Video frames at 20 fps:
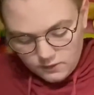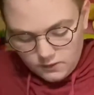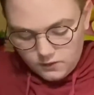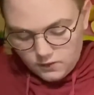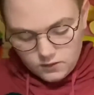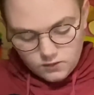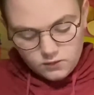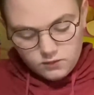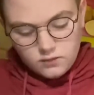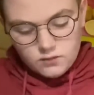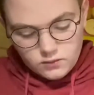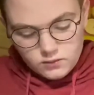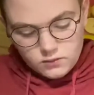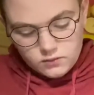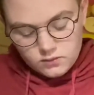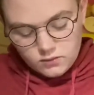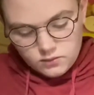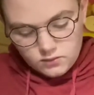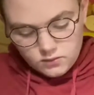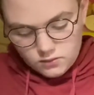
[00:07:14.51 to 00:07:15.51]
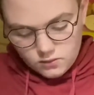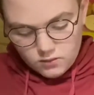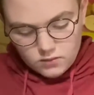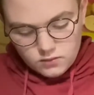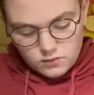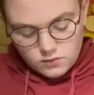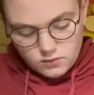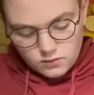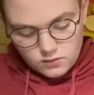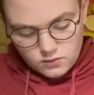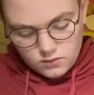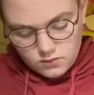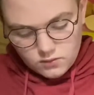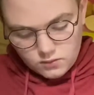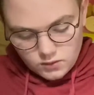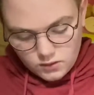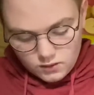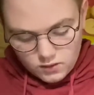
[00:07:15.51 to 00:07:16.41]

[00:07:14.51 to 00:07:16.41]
and